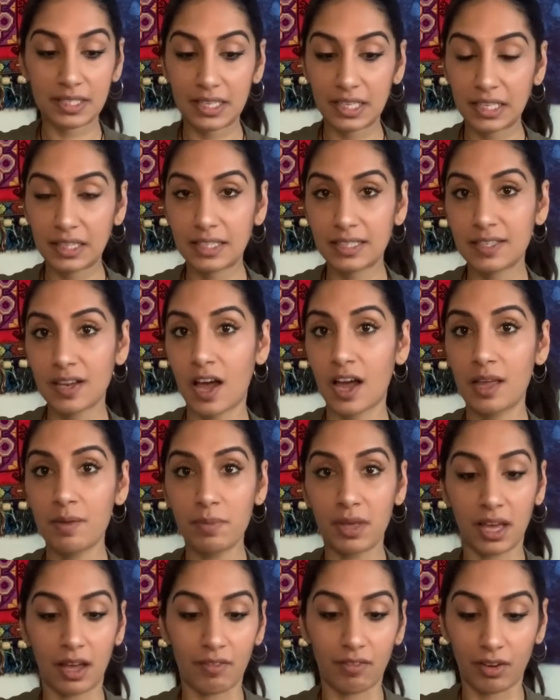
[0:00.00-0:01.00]

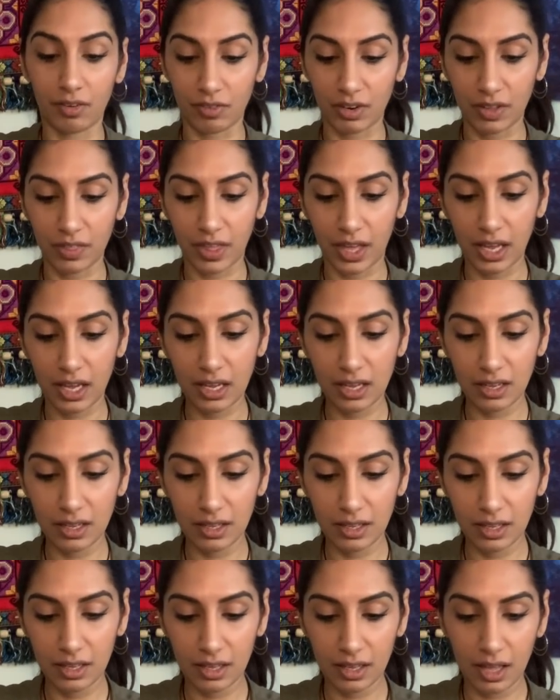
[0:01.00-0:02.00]
timing of
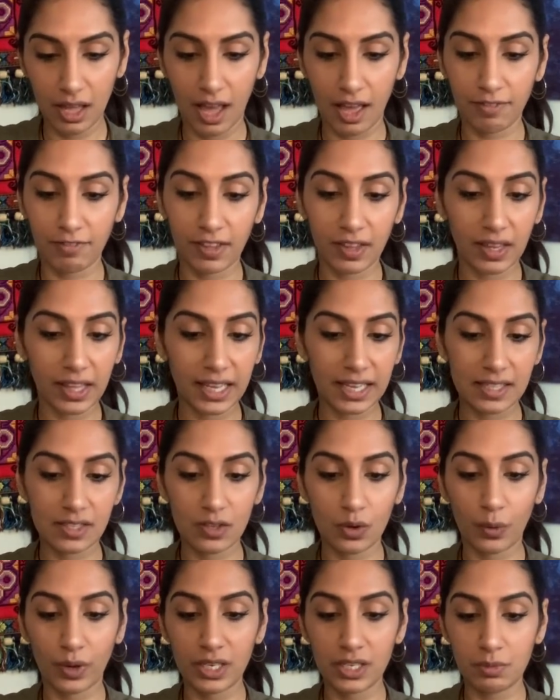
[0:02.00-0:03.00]
everything. I feel like it's
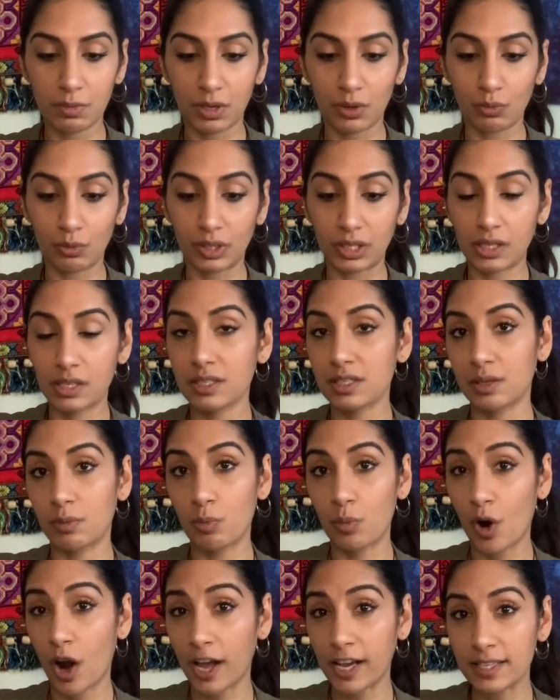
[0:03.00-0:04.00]
going to be really
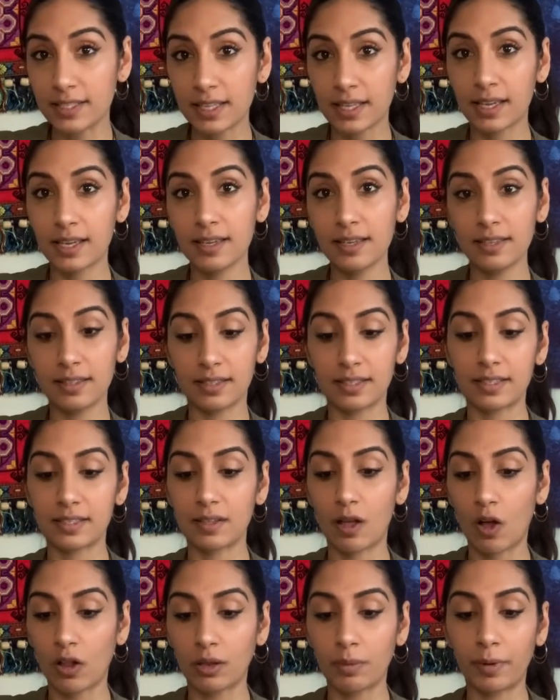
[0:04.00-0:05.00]
surprising. This is
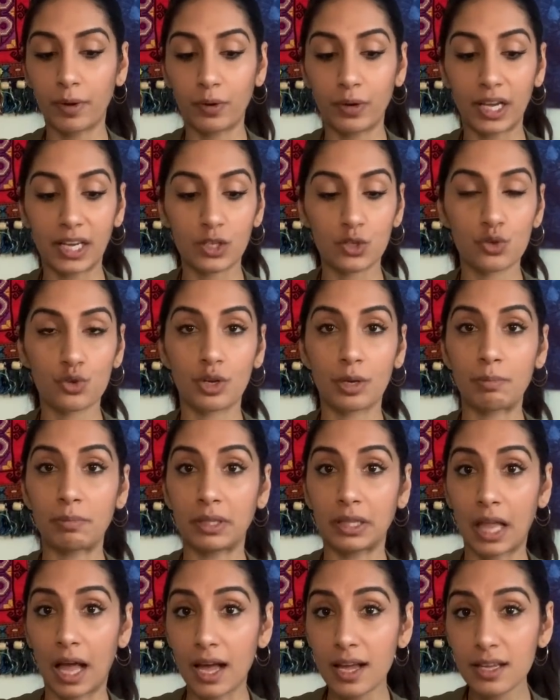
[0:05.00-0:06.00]
all about extreme
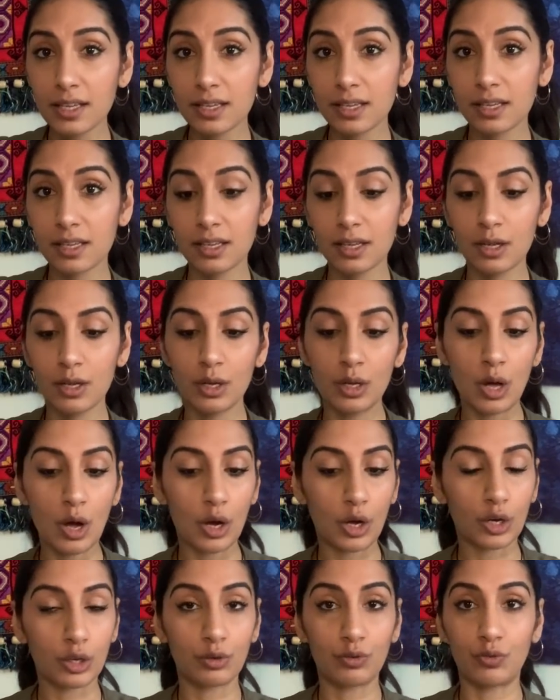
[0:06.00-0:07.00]
luck,
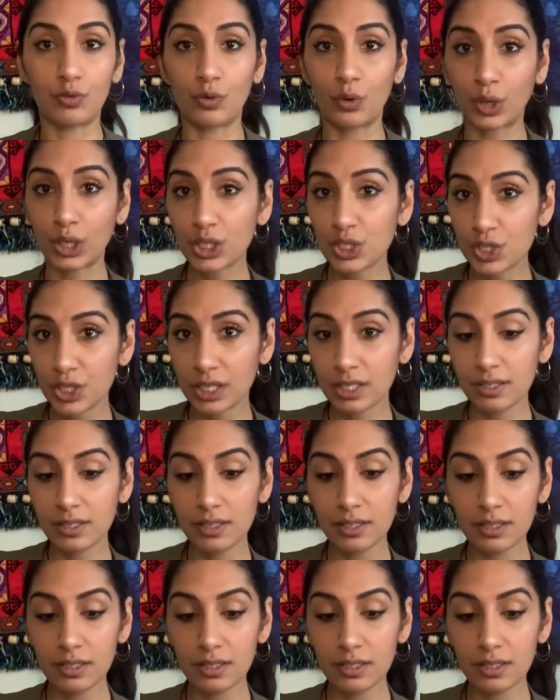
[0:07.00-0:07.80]
good fortune,